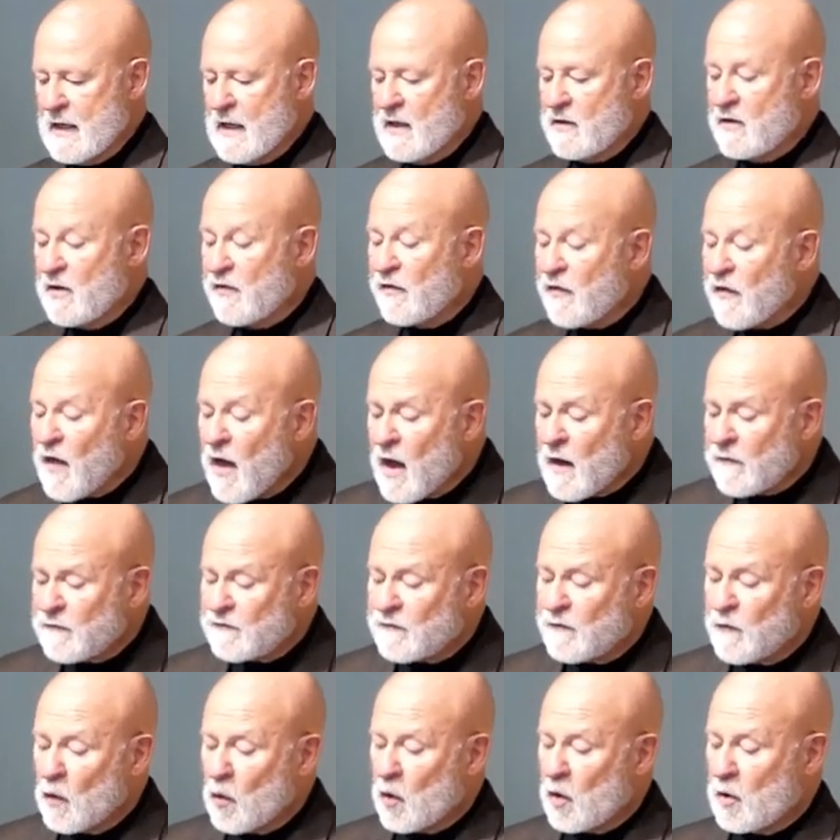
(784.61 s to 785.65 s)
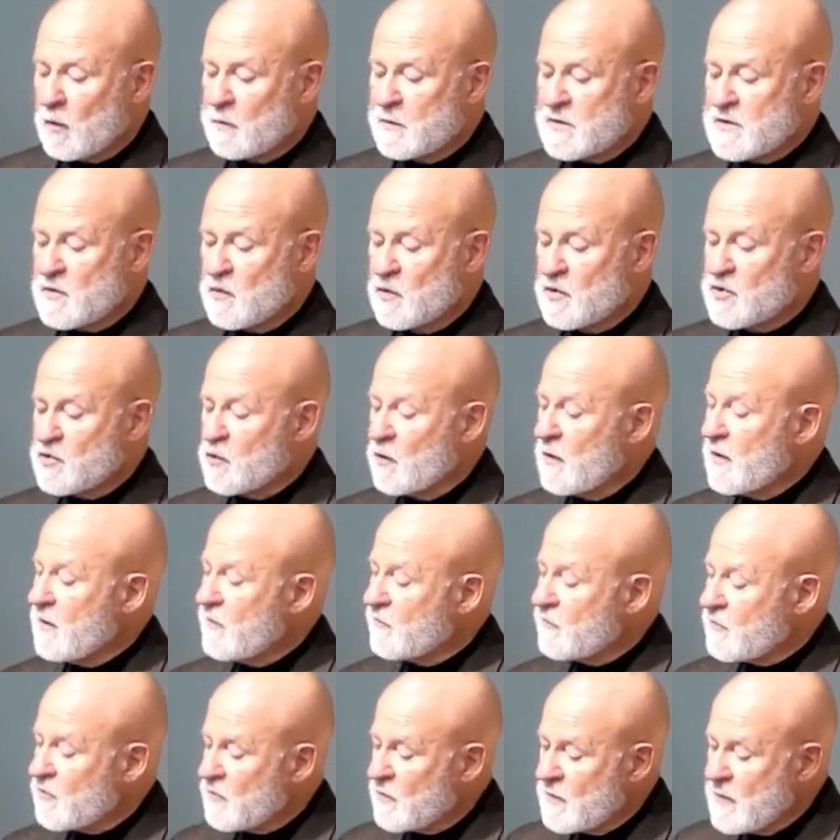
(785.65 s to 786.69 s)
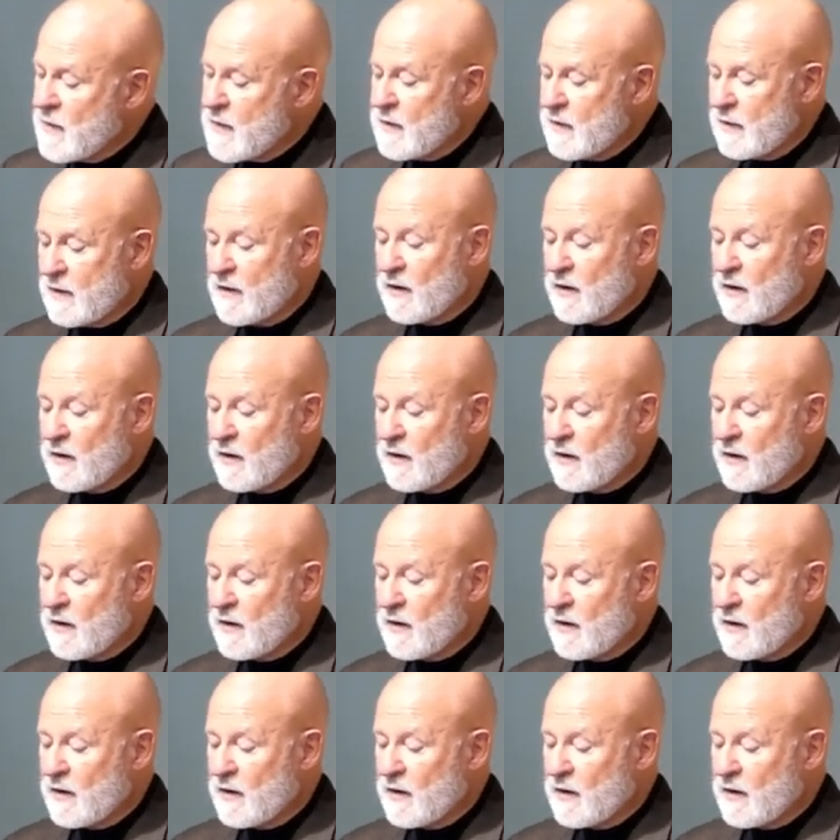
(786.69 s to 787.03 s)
The thought forms which we have created